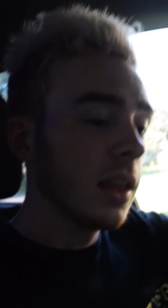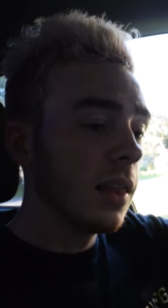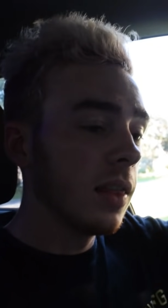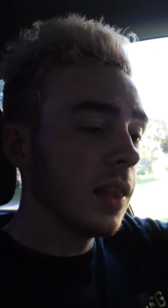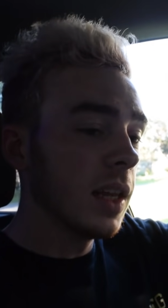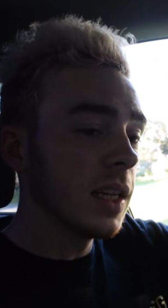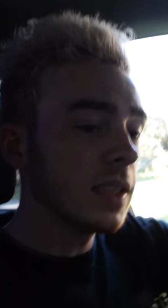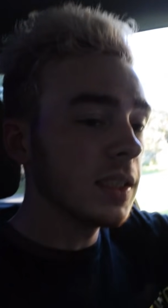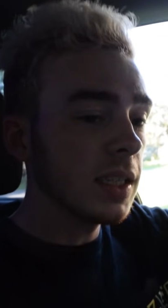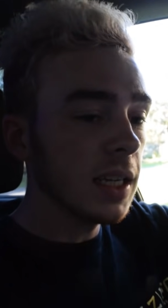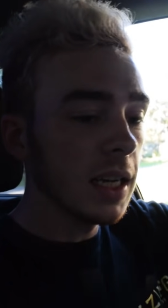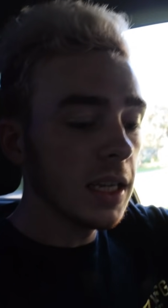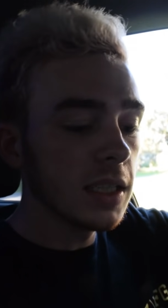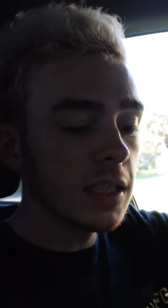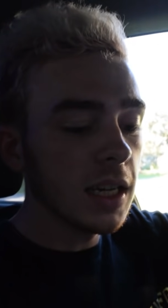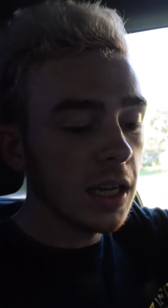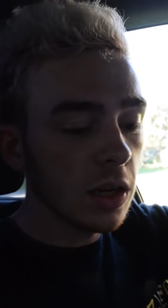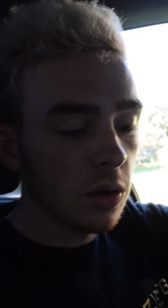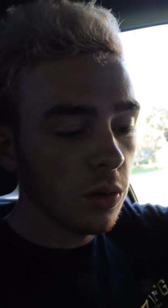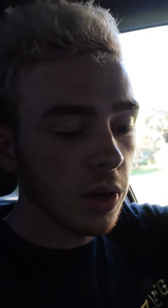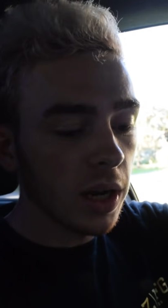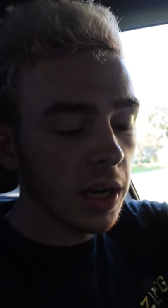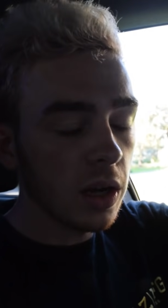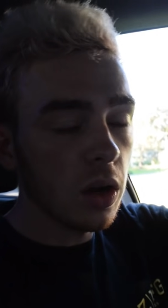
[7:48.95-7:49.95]
this is
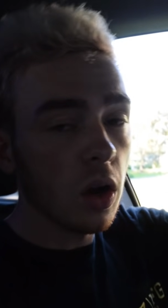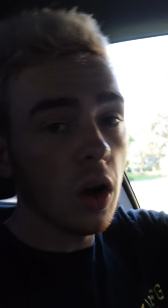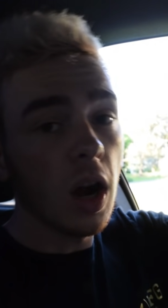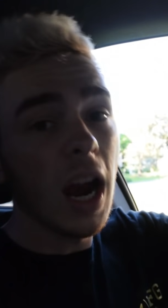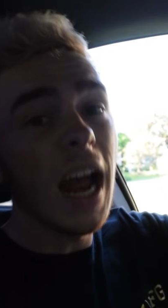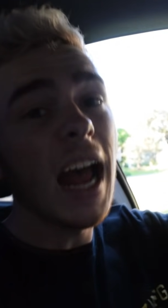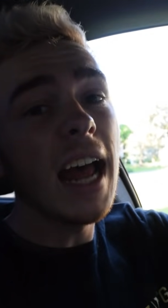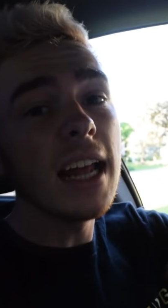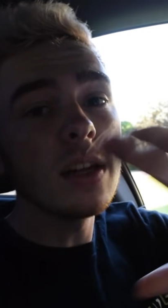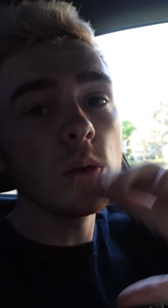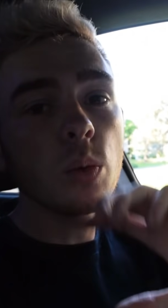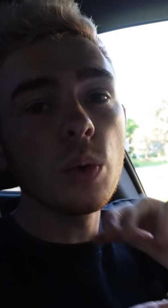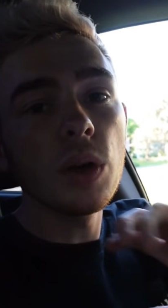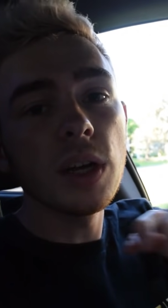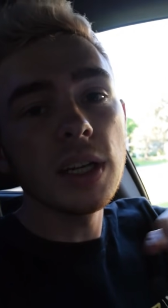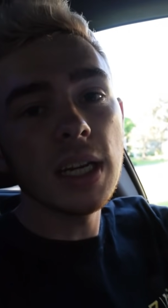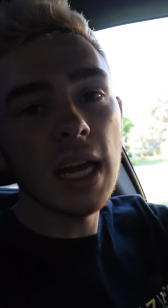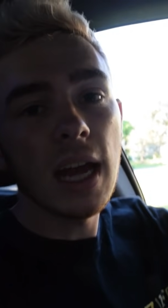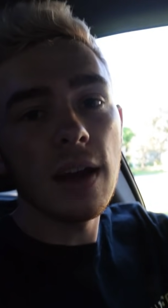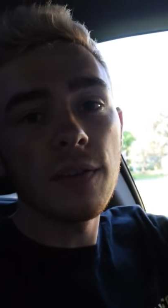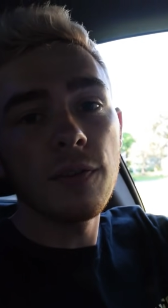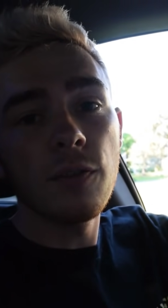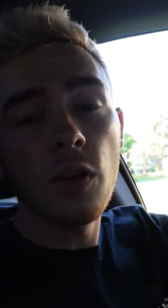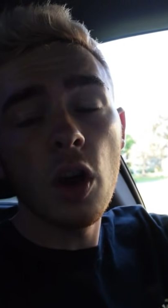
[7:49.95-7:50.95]
a great car and willing
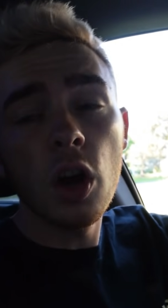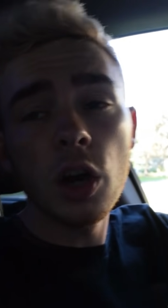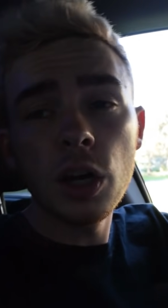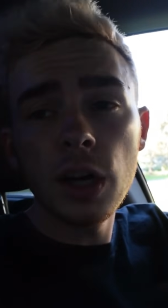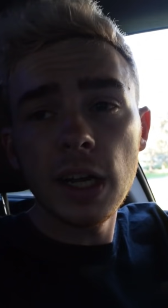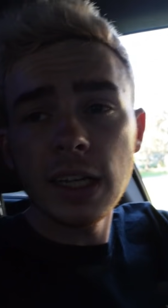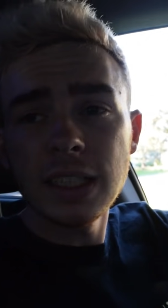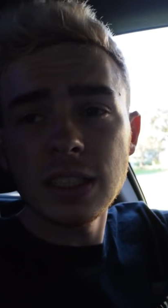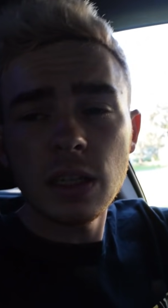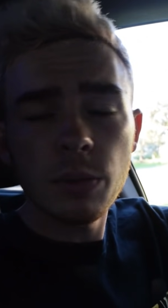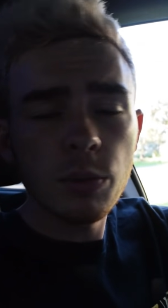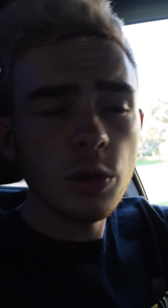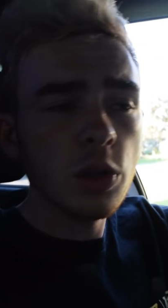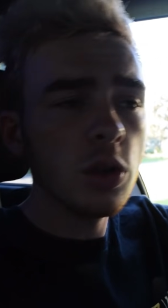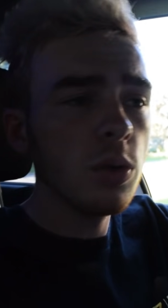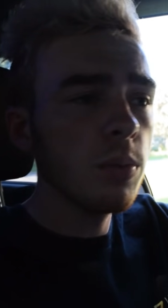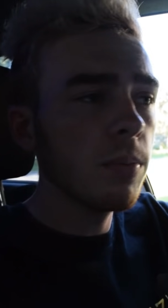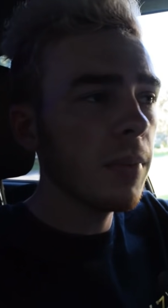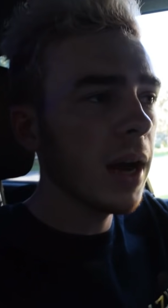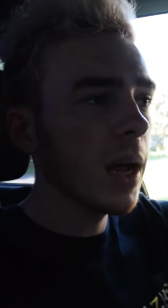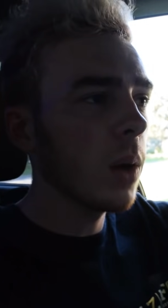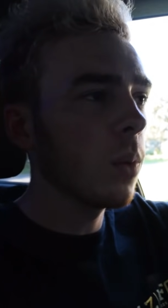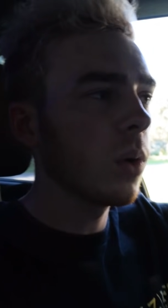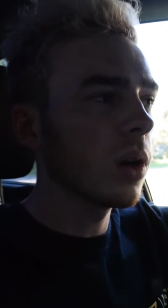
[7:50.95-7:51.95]
to have fun, and something you
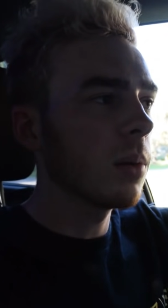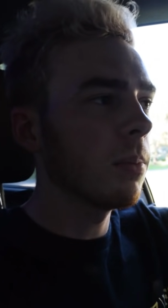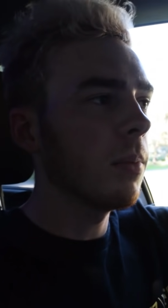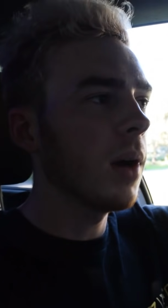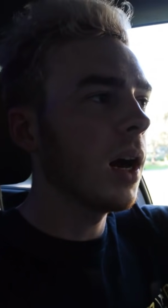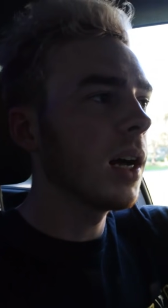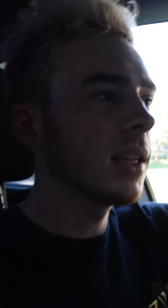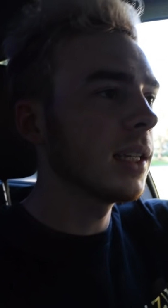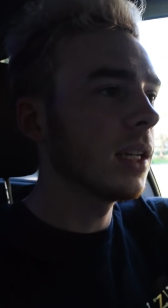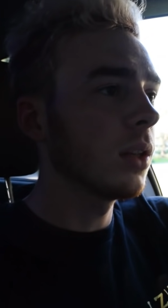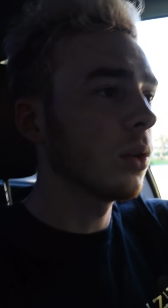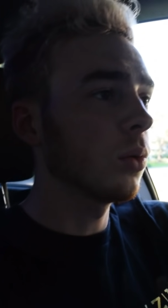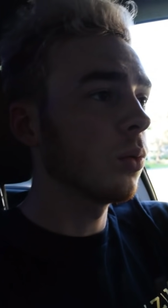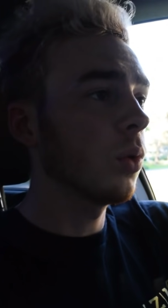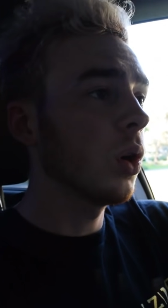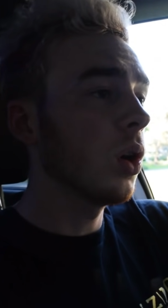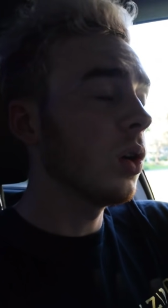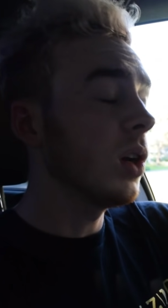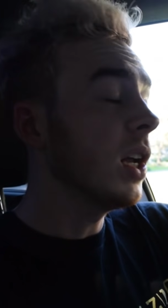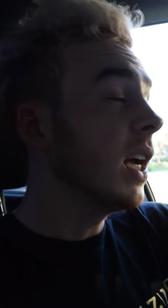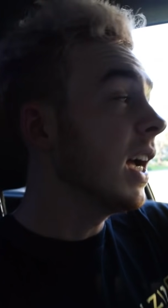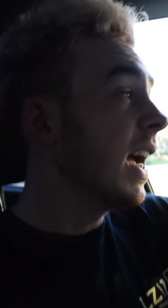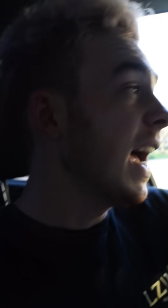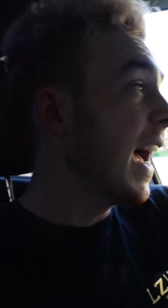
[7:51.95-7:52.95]
might want to mod down the
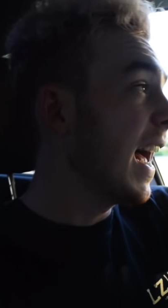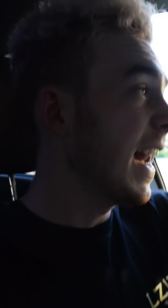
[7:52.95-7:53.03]
road.